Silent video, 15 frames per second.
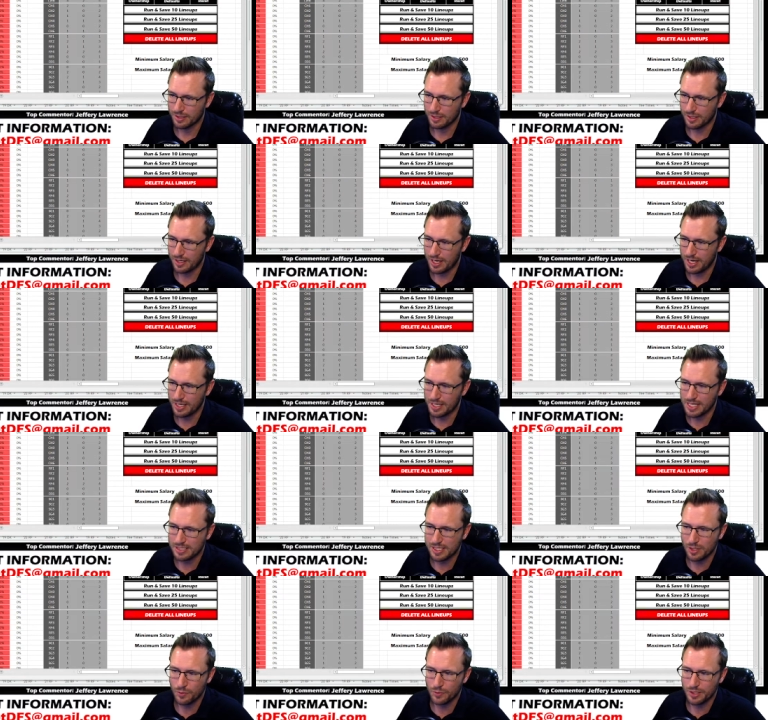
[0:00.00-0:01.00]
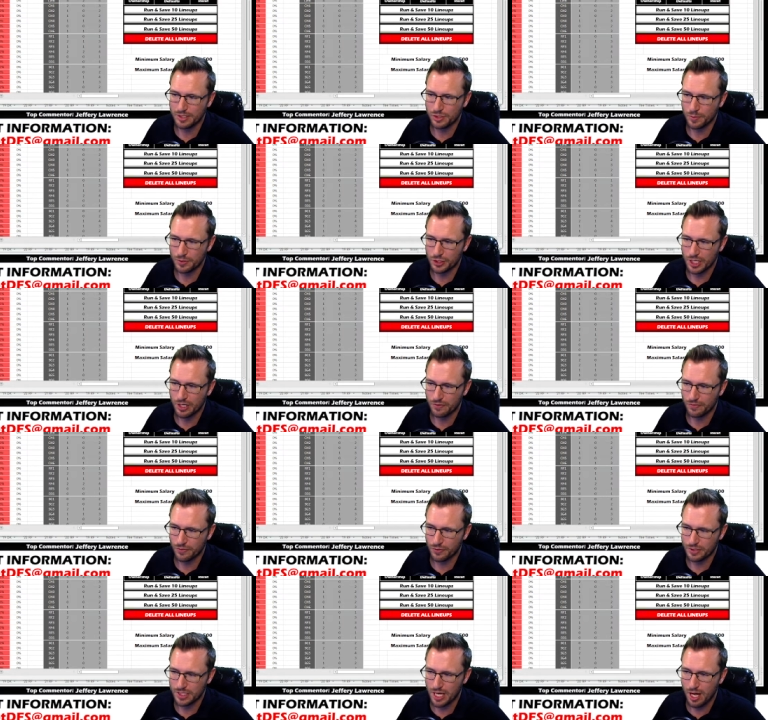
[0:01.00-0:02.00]
I guess I don't really so much care for
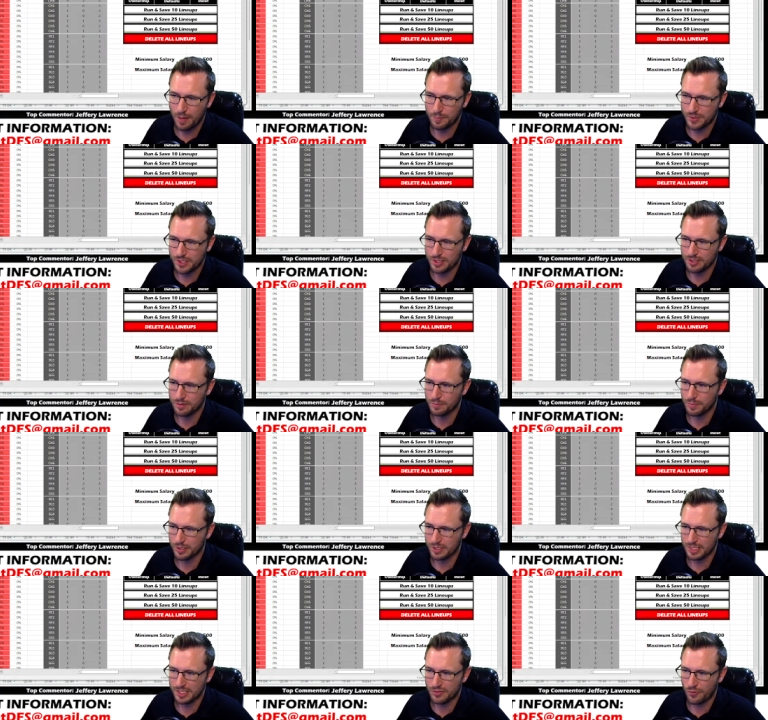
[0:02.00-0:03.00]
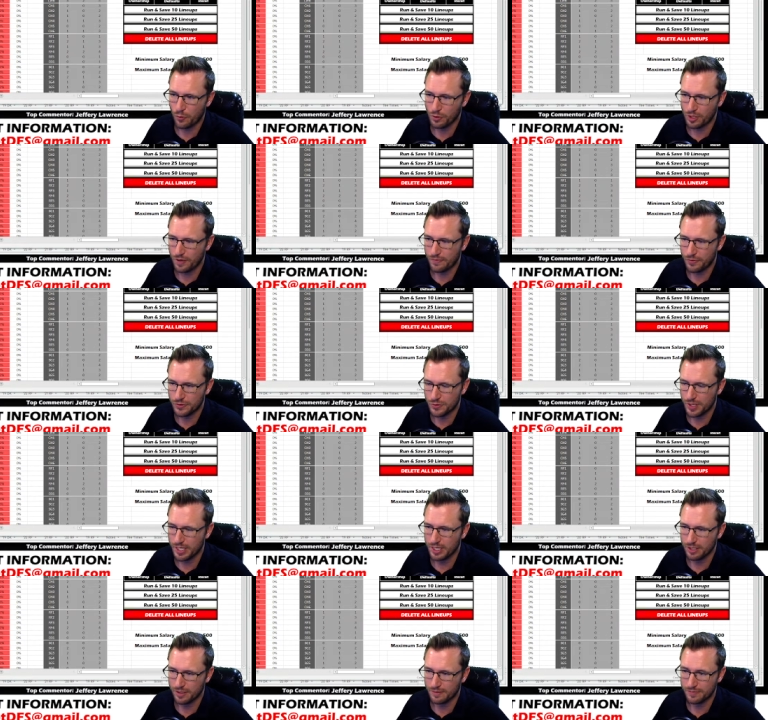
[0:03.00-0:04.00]
Thompson, but these four golfers right
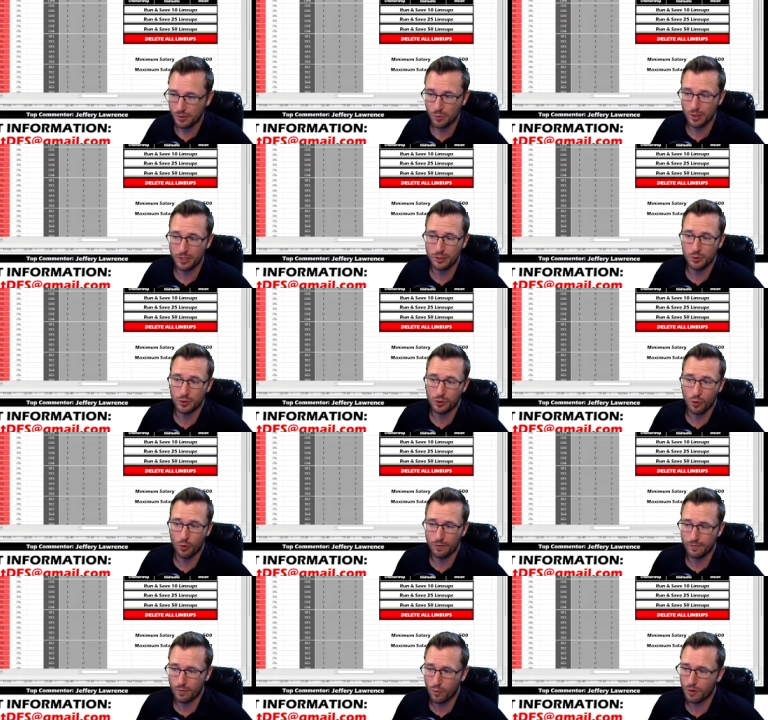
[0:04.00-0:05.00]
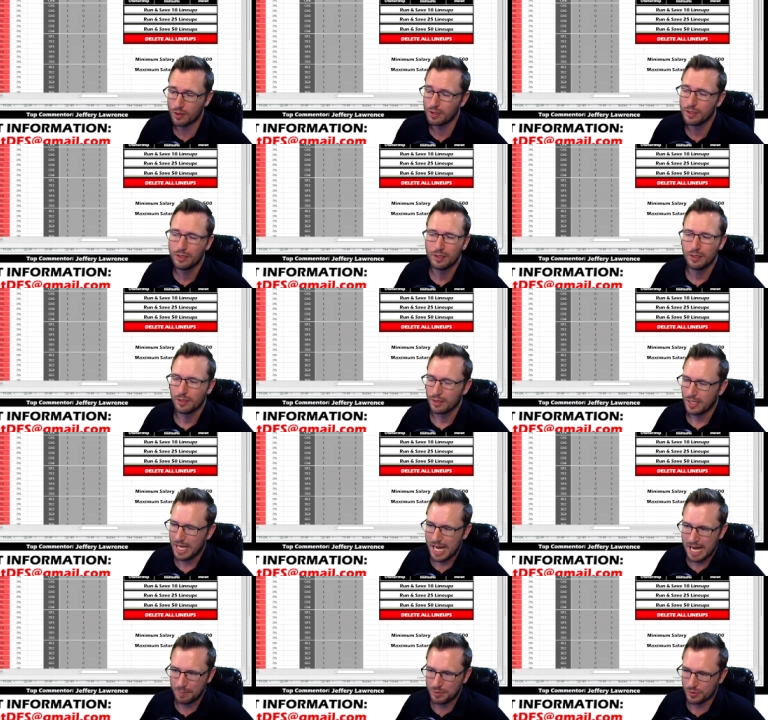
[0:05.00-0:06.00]
here, if you want to do a core four,
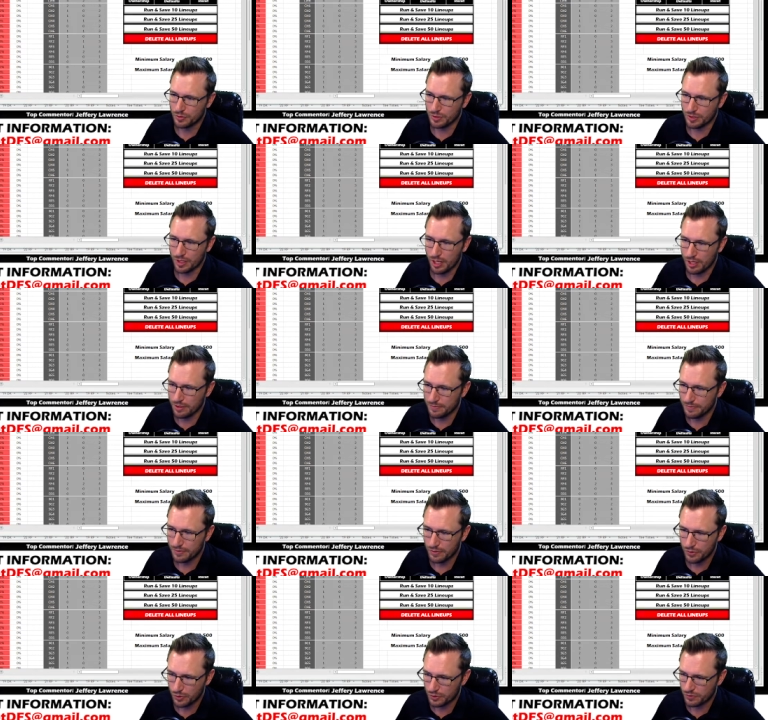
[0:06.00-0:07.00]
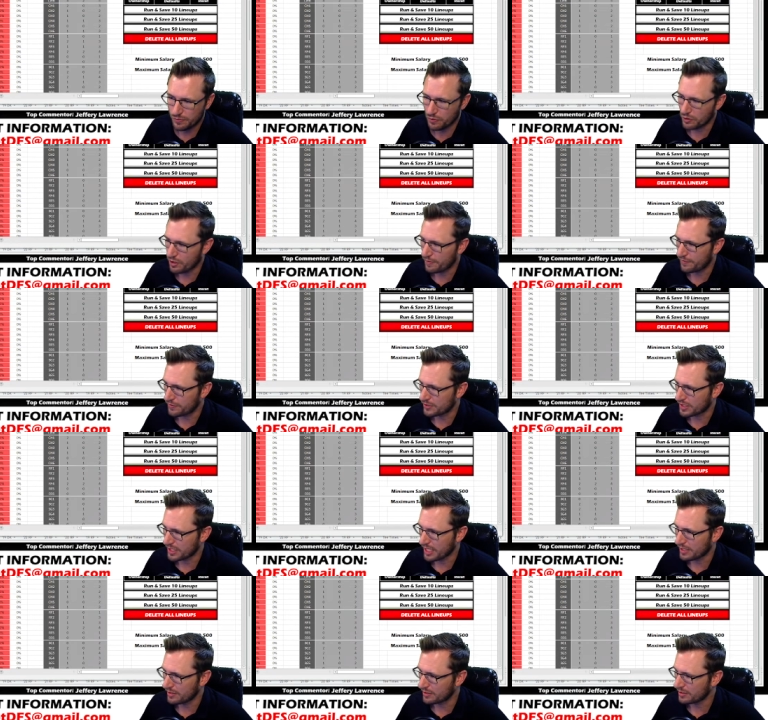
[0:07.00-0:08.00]
absolutely love those four golfers
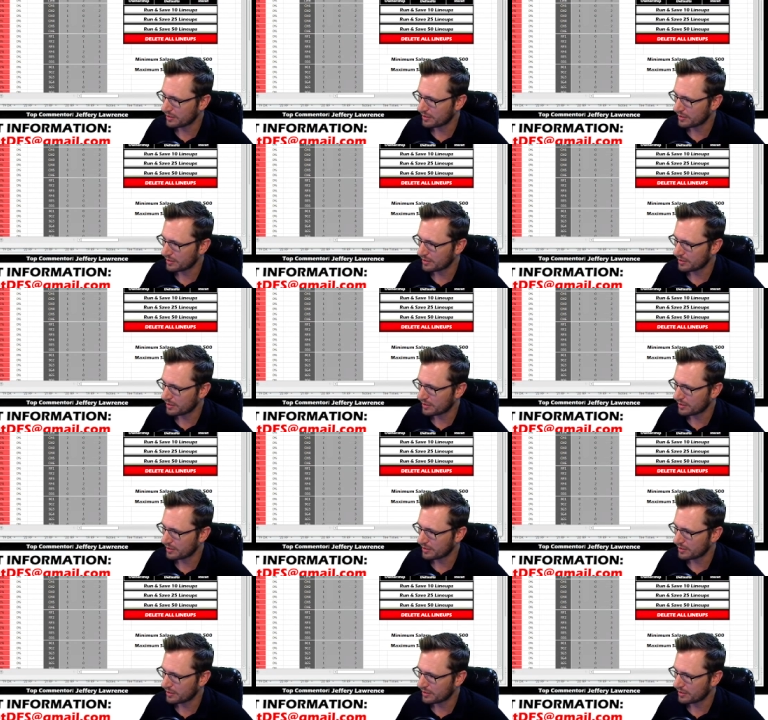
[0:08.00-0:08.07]
together.